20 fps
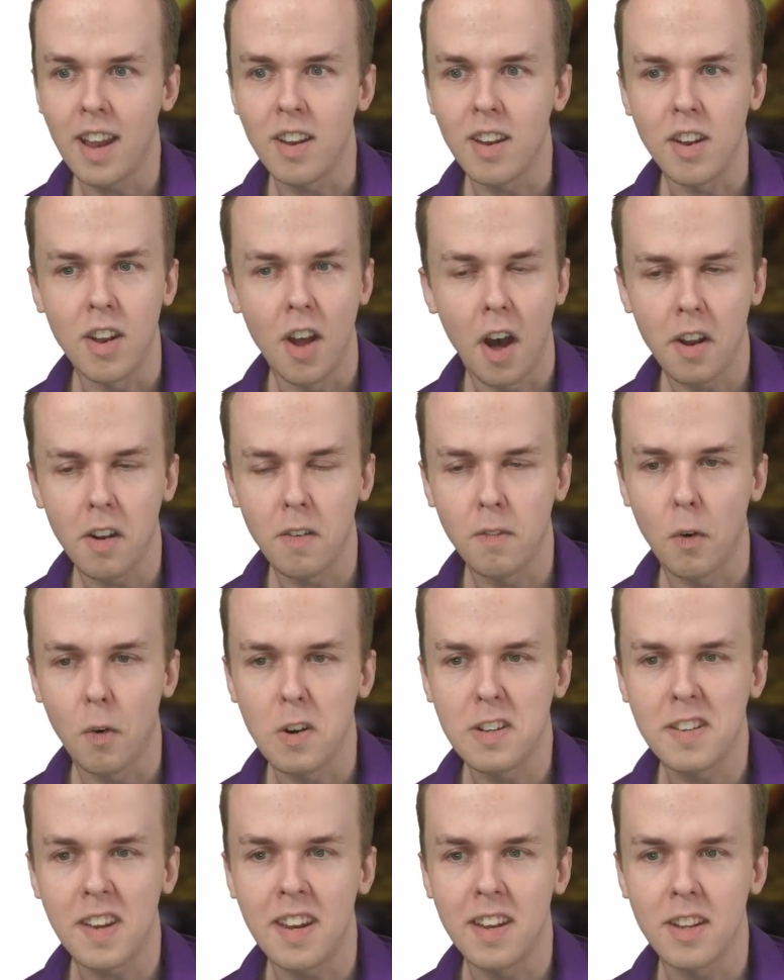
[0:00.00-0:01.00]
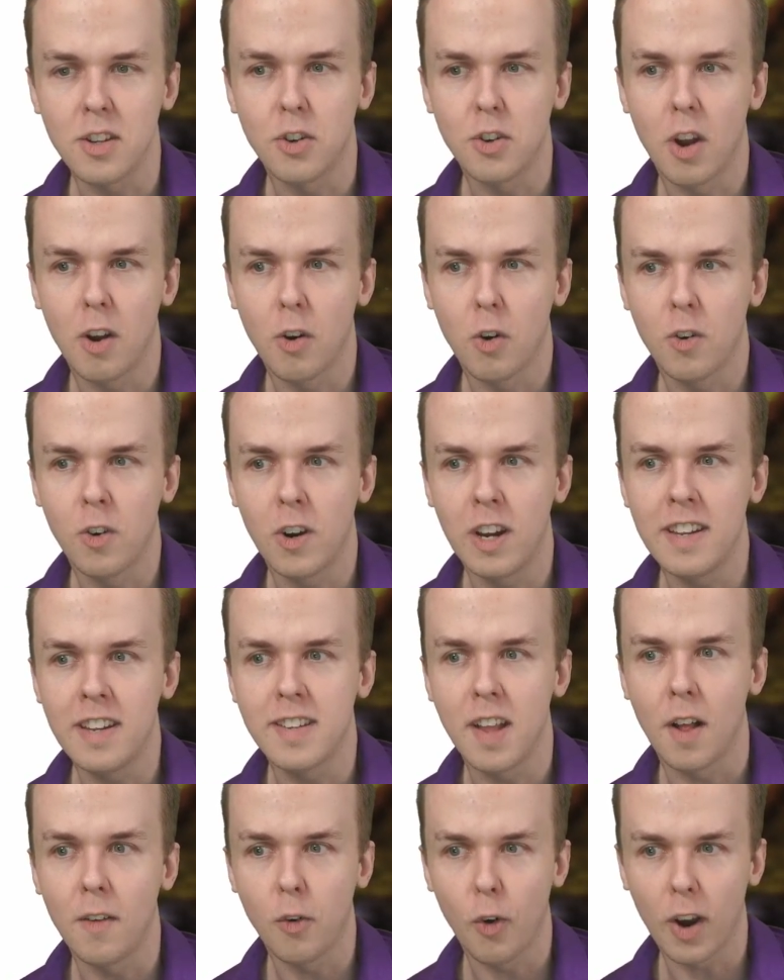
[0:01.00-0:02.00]
and non-enforced industry
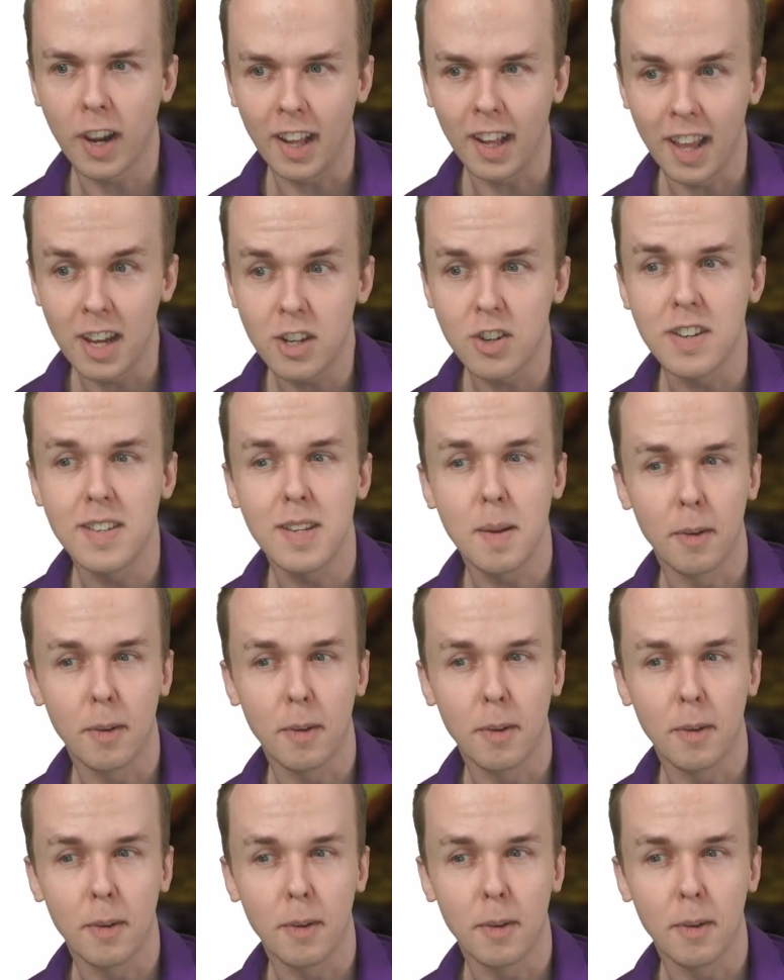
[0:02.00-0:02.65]
self-regulation